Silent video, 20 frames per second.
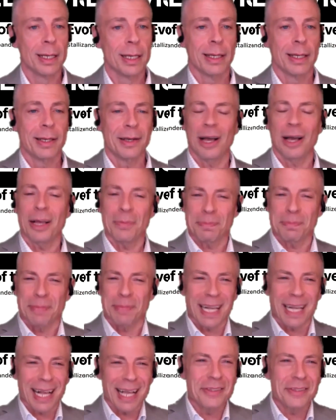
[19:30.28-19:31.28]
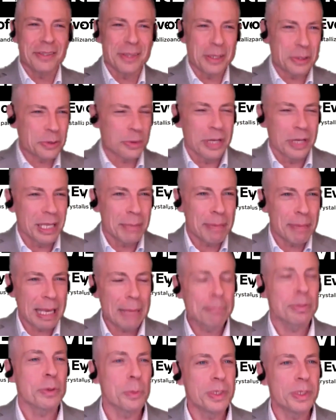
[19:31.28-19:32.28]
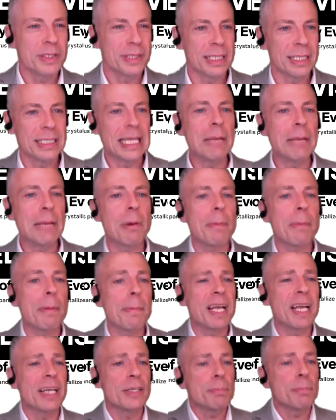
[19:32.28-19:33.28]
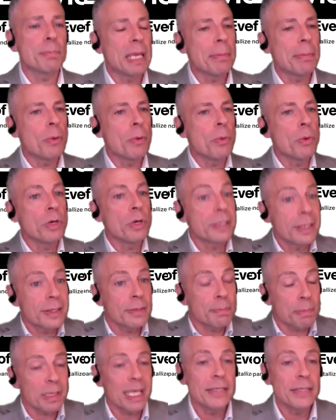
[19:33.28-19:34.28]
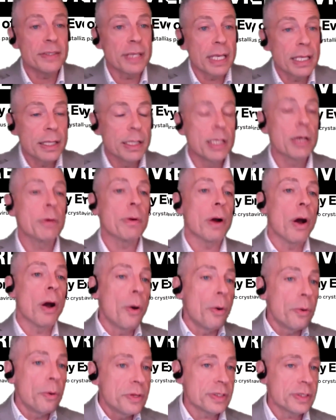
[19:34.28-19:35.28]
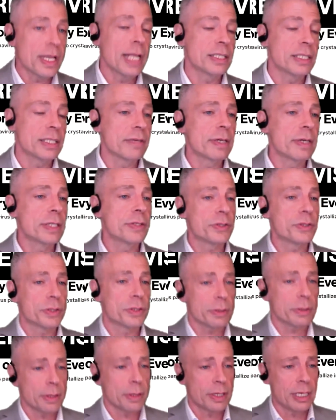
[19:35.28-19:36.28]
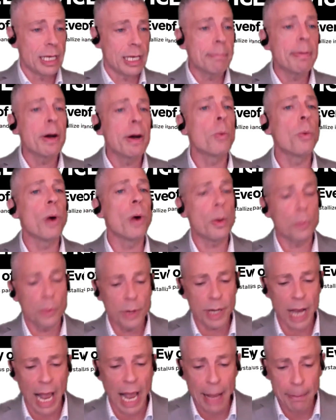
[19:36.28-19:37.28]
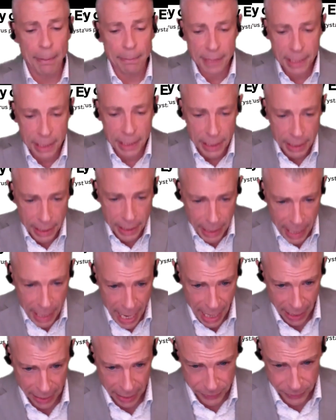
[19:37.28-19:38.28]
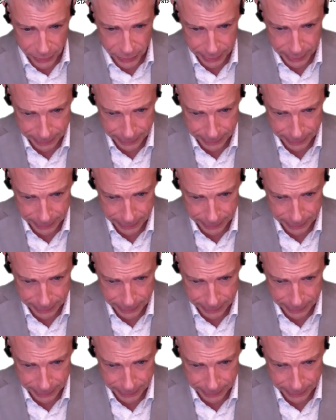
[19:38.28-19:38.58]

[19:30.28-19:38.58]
Not because the toilet paper was a thing, but because people were displacing their own sense of uncertainty about what would happen next.